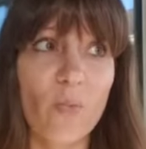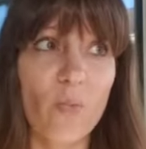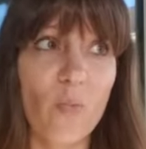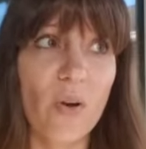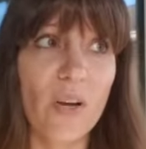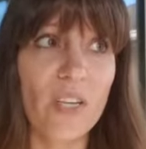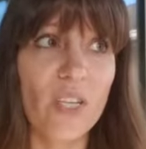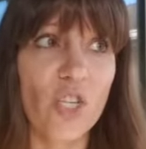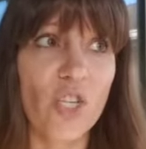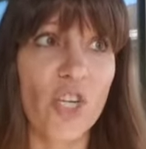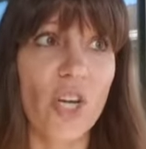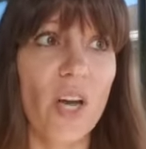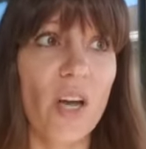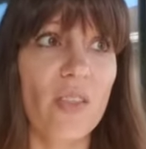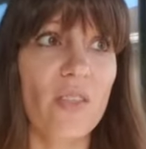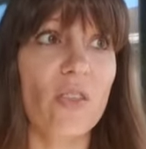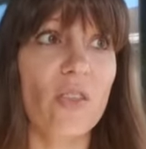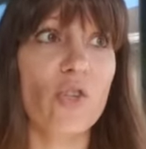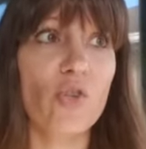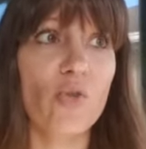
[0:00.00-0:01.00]
which
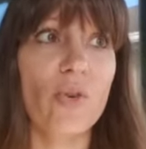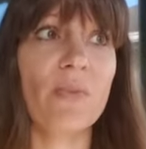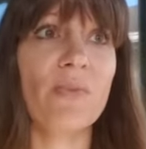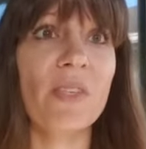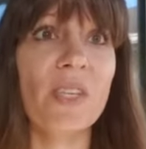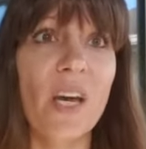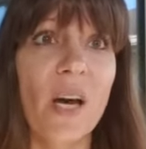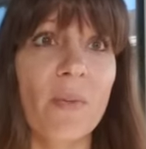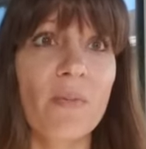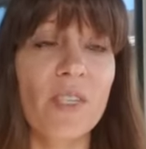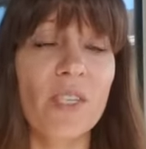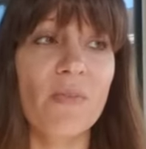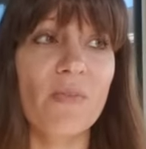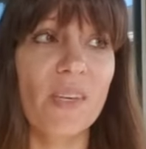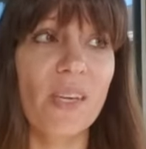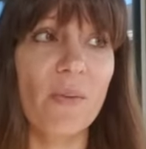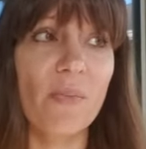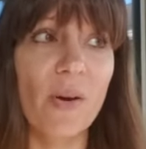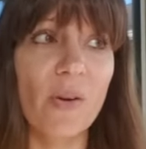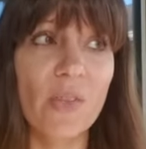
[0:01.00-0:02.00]
the dreams come to
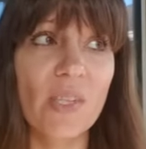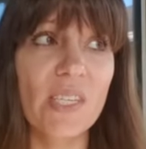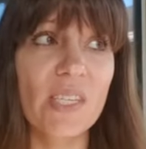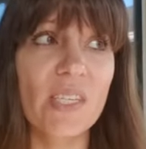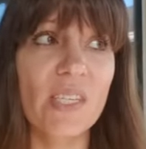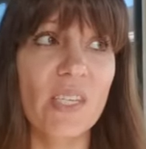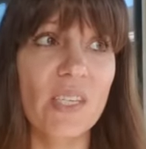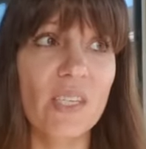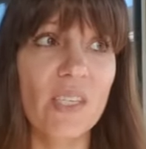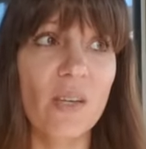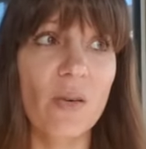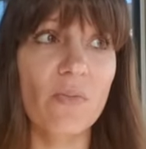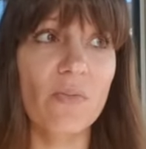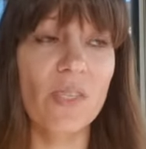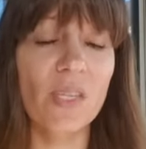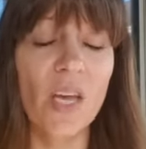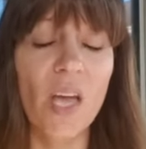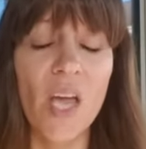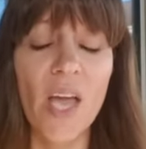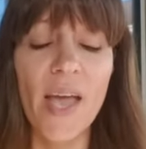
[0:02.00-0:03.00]
me about these
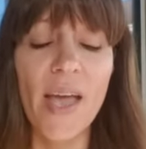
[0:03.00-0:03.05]
systems,